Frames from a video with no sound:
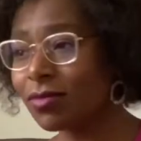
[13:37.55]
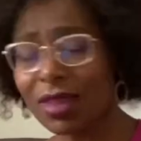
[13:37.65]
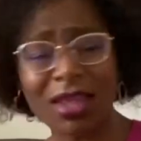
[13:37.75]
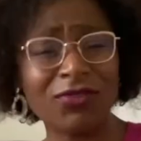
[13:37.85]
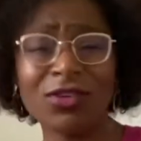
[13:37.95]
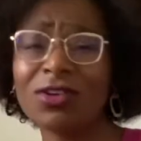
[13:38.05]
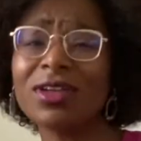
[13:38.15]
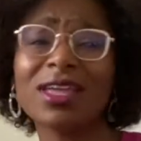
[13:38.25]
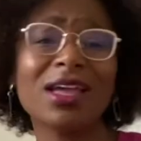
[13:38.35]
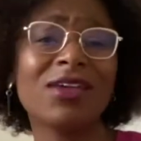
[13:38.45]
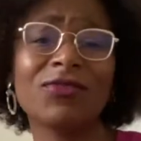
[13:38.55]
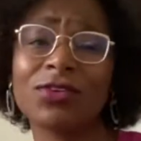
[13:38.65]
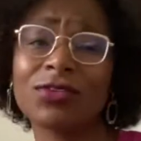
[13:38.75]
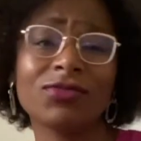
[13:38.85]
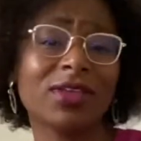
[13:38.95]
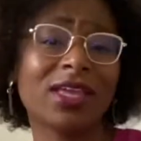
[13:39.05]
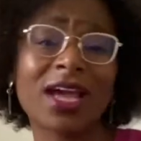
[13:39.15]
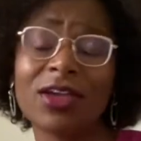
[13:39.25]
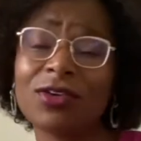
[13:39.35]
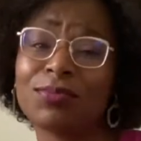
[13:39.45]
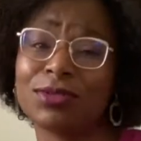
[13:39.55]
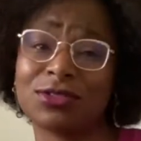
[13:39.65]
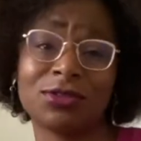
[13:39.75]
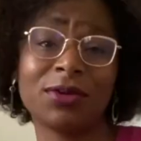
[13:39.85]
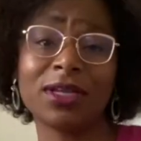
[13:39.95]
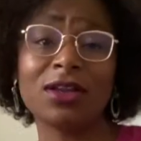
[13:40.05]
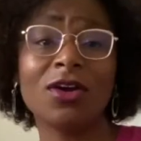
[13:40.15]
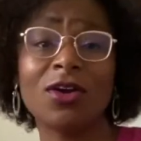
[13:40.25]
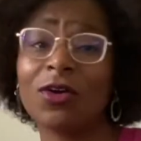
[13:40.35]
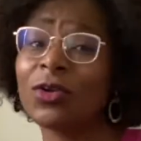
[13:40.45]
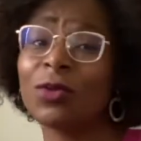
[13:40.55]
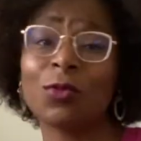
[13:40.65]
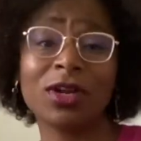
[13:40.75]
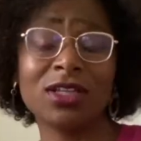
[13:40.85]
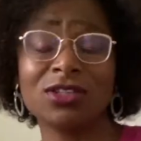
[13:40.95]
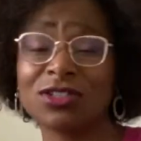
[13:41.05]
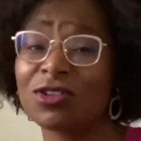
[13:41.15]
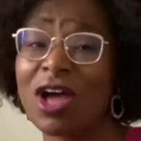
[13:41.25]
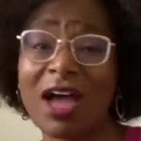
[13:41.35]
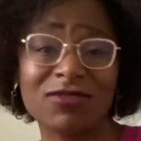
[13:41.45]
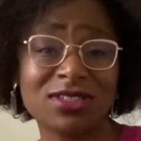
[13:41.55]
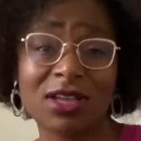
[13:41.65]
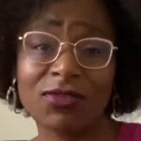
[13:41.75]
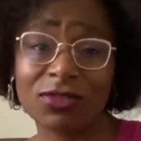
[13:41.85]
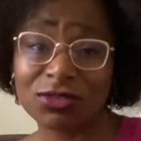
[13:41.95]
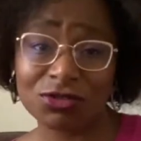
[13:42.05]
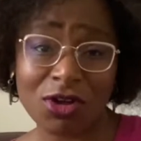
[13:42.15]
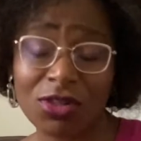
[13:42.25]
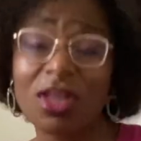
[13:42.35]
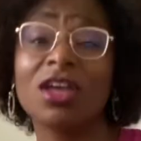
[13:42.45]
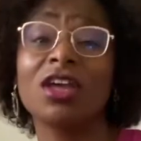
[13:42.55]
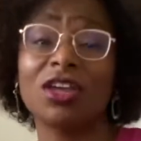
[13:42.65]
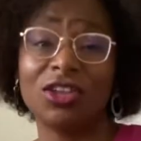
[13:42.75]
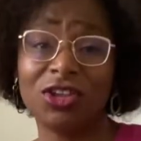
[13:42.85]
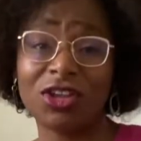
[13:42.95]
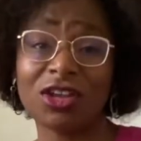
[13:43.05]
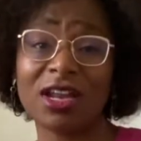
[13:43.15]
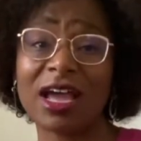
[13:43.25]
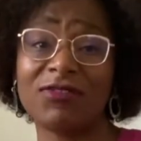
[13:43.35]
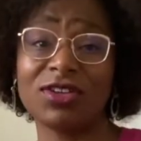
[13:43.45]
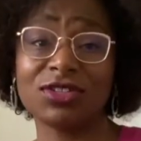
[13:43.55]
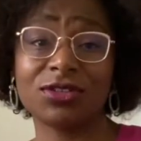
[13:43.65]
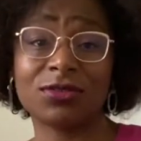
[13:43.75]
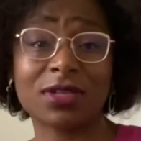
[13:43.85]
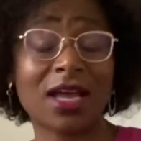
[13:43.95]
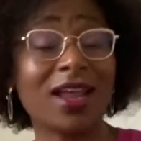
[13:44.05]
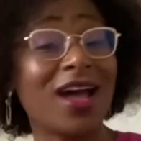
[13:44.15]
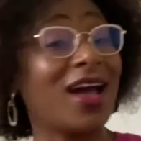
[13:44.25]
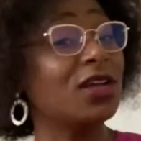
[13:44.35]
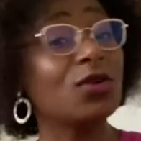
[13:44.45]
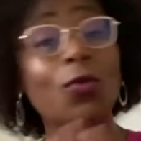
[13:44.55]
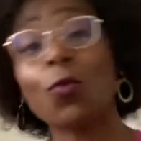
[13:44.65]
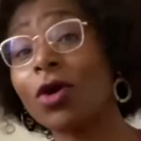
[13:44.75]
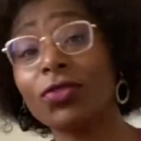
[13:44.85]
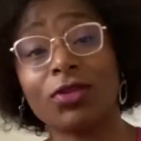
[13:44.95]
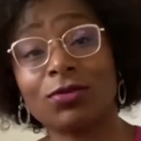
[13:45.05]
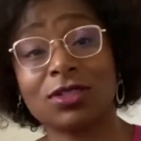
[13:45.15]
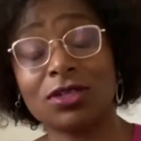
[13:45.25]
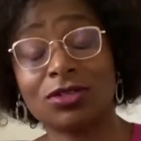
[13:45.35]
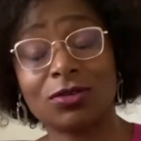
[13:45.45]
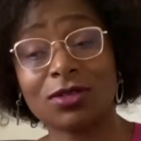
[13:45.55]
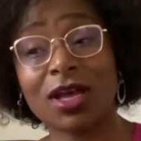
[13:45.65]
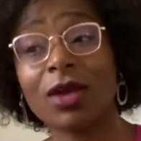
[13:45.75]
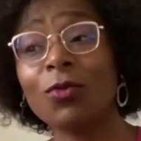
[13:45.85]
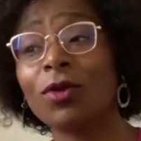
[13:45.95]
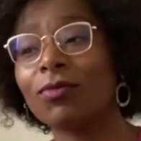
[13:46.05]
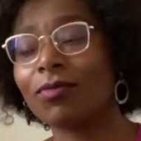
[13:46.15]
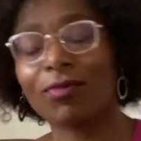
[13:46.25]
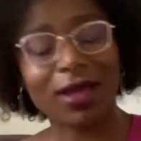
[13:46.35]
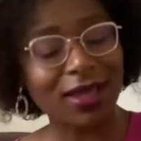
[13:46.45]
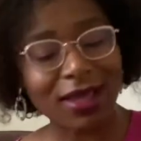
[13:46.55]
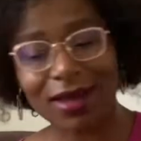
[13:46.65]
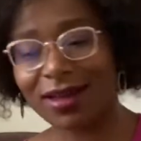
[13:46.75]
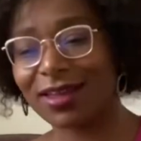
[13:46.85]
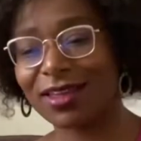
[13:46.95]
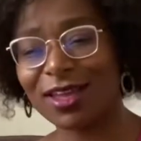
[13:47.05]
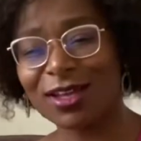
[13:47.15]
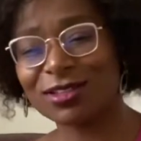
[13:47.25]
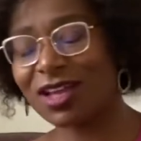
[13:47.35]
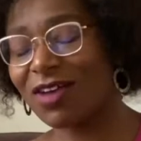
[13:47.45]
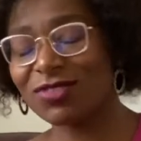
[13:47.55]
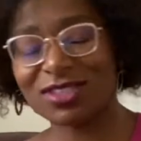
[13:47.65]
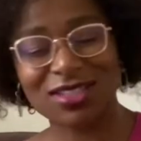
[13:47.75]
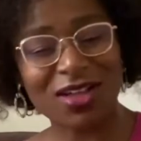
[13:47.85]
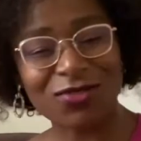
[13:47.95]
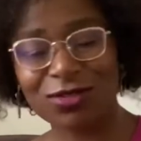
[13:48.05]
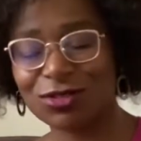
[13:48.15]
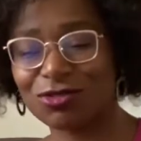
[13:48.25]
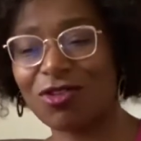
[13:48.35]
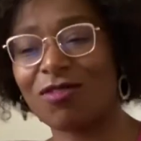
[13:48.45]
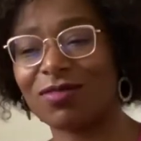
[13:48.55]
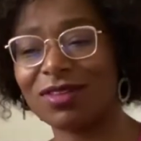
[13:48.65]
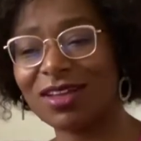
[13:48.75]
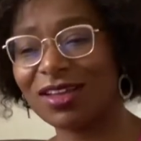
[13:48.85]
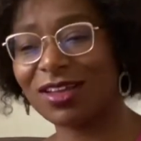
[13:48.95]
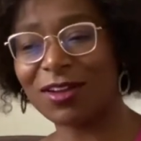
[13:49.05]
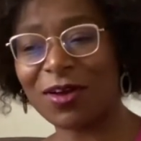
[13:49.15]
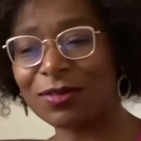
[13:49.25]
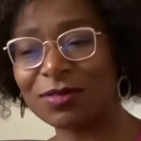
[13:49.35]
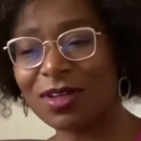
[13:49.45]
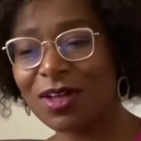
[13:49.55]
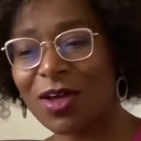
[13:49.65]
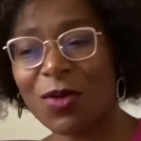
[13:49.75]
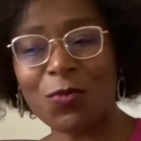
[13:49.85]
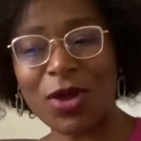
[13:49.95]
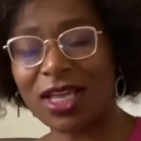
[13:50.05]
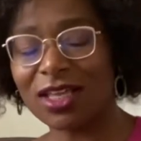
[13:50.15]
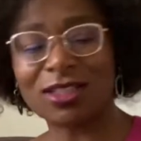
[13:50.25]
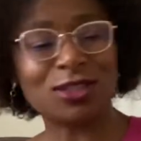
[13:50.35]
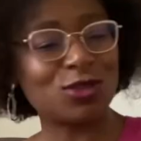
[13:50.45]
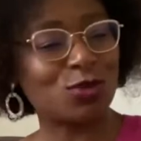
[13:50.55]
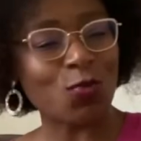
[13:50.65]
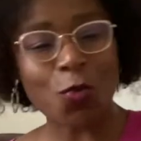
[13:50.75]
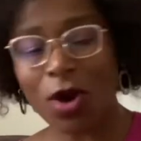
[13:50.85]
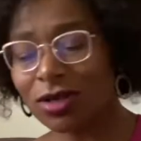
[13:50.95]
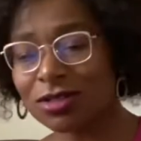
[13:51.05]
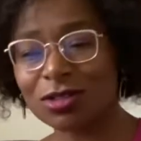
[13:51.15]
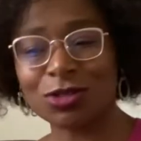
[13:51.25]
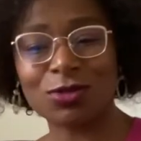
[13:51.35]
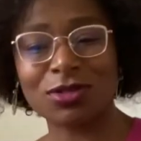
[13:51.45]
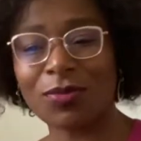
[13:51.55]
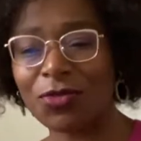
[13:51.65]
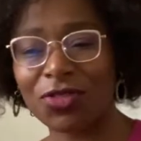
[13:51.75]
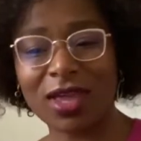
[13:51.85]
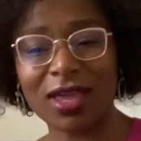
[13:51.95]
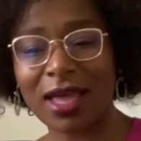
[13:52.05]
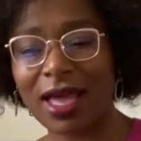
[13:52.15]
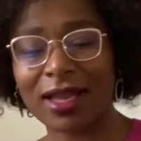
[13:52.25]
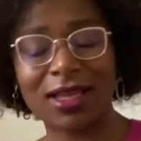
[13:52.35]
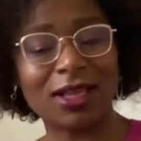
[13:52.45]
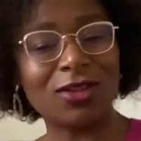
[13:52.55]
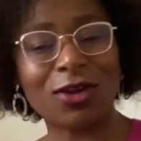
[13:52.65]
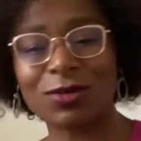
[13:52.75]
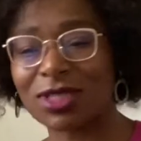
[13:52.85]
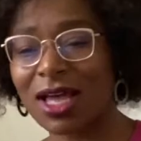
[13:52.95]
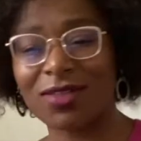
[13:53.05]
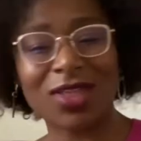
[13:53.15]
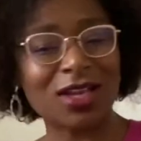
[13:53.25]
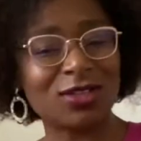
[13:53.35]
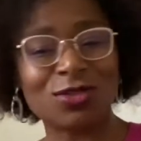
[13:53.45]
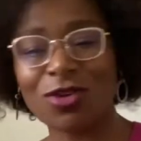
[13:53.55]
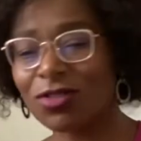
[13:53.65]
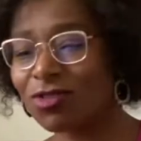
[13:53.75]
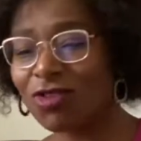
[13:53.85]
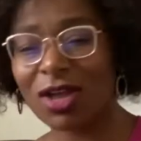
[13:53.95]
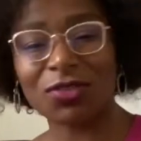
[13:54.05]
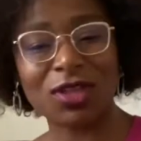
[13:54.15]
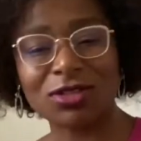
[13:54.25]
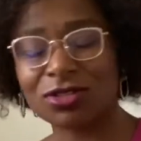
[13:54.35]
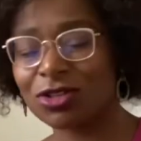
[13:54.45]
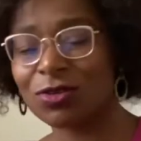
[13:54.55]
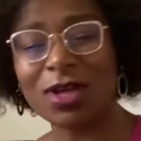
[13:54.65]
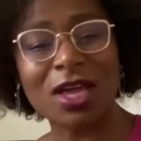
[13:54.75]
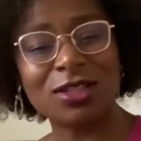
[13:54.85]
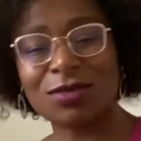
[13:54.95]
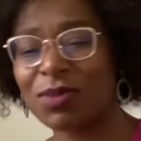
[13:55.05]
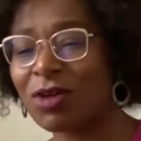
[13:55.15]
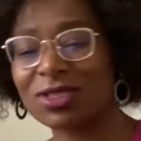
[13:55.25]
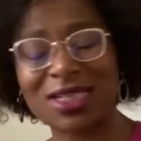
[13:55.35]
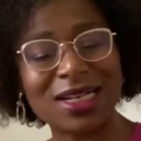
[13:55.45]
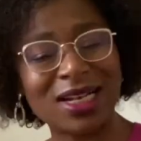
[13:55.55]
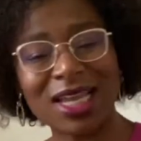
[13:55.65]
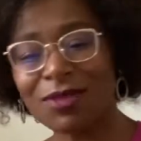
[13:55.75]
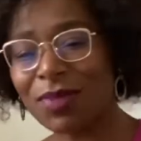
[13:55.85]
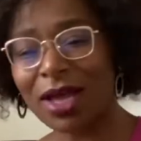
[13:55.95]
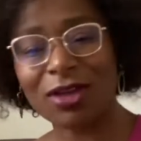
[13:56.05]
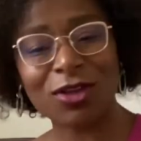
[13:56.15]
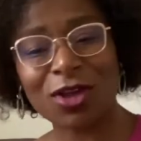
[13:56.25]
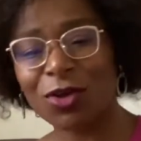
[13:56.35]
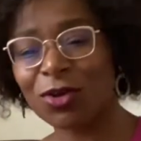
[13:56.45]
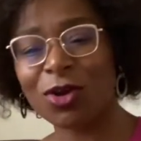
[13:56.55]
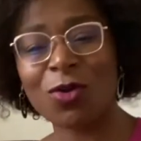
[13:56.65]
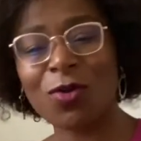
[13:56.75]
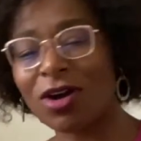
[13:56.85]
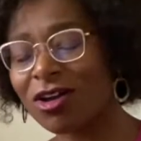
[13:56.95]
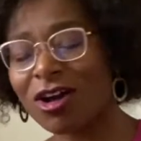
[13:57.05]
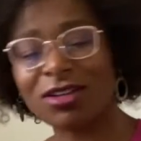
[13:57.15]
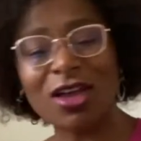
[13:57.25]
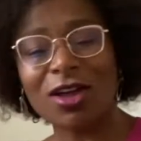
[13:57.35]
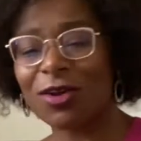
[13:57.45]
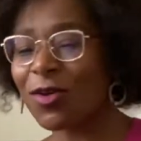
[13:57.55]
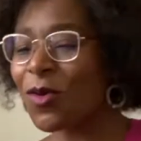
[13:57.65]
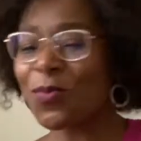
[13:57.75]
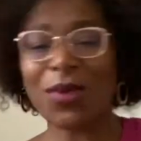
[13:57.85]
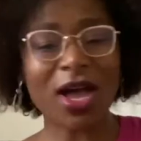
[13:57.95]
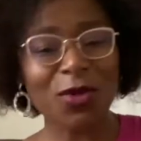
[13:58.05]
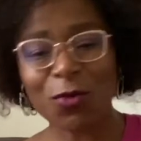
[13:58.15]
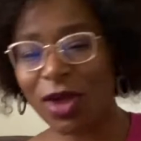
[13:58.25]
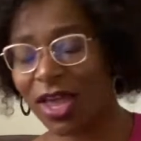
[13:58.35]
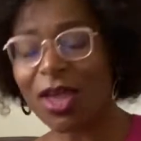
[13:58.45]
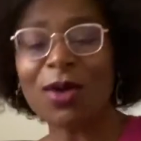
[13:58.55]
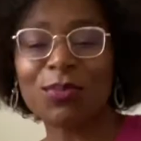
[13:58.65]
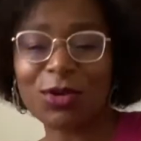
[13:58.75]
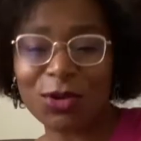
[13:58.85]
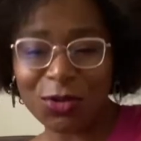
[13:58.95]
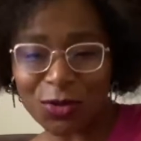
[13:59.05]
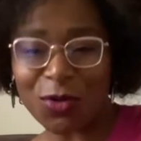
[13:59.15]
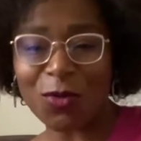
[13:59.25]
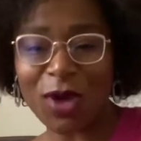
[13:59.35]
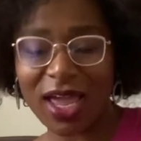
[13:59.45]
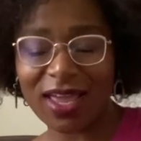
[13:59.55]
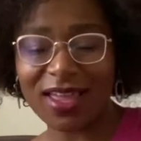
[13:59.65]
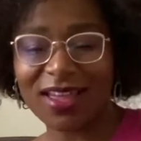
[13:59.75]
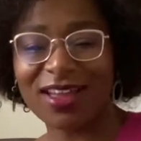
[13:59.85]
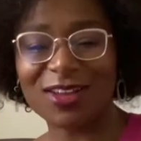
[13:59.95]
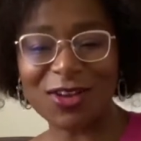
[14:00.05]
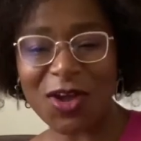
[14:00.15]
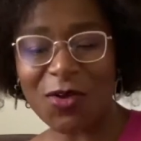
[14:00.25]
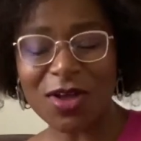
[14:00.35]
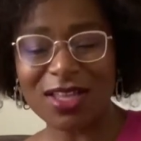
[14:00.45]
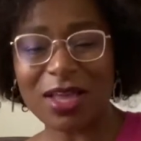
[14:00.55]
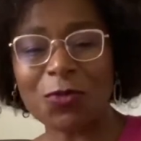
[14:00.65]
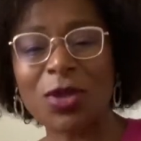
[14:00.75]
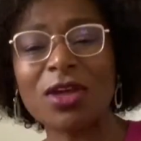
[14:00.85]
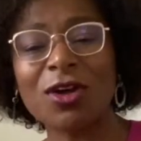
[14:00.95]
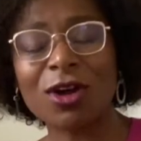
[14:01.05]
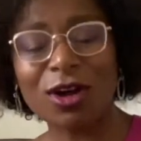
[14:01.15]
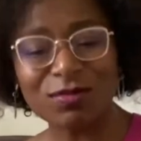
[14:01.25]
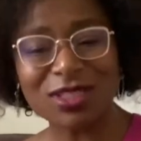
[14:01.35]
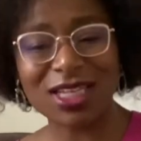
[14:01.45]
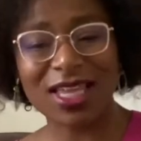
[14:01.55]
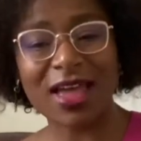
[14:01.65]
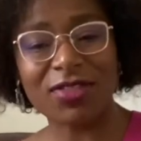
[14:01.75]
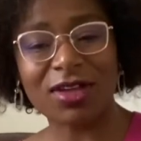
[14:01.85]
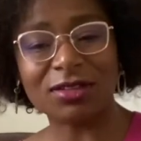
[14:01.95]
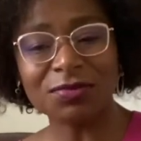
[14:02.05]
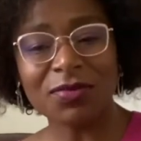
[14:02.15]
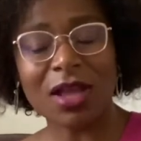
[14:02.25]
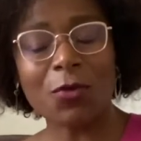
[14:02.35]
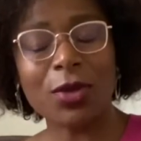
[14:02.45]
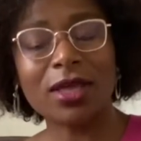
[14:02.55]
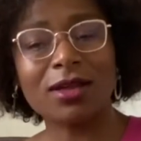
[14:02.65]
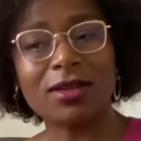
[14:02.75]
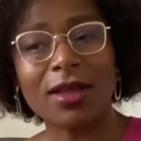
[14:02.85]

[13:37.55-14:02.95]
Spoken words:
if the guy you're pursuing or you're wanting does not have self-control, you're going to have issues. And I don't want those issues. I want my guy to have self-control, you know. And when he wants to do something and he knows that that is not the right thing to do, to be able to lean back and go, you know what, God, not my way, but your way. You know, that we can come together and we can